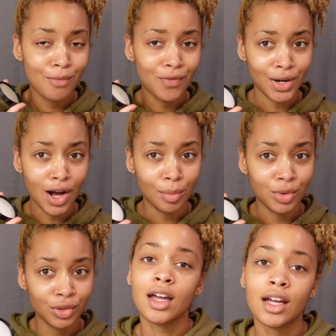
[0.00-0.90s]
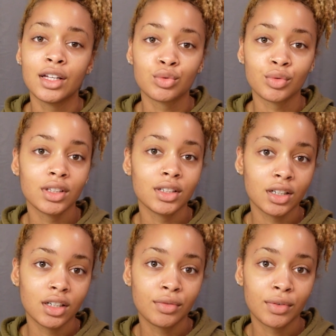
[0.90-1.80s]
phenomenal. It's really
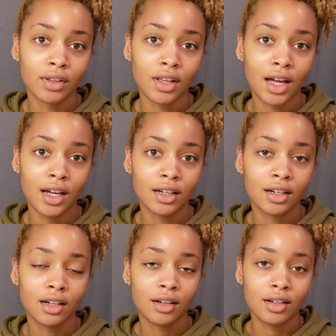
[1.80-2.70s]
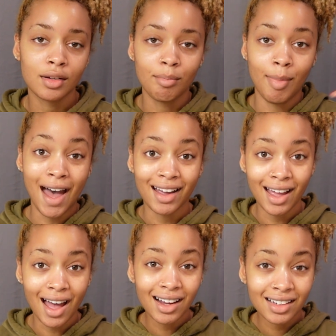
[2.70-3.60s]
good for like back
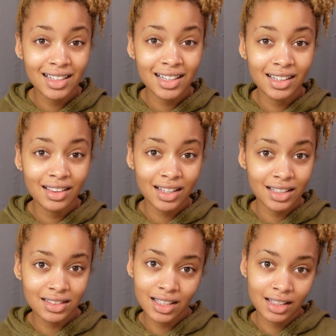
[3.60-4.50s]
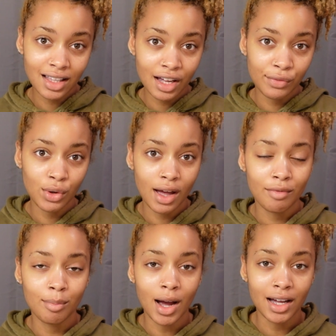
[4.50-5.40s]
acne and things like that. If you
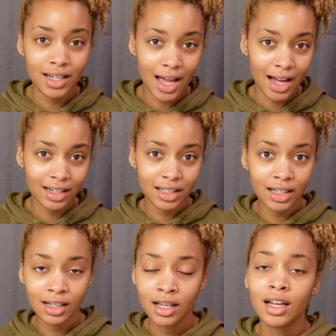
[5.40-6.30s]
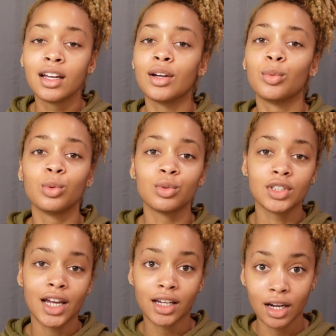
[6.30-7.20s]
have body acne, it will
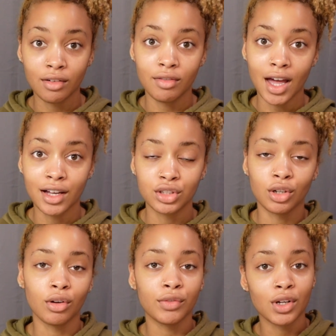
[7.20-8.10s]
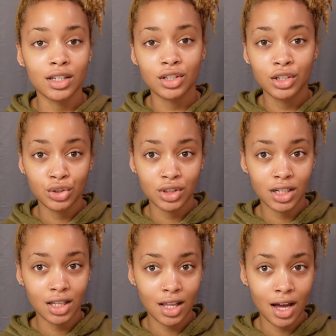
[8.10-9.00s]
take care of that. So if you guys are interested
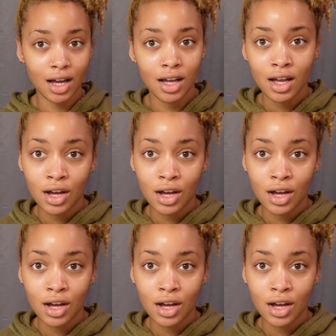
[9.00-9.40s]
in that,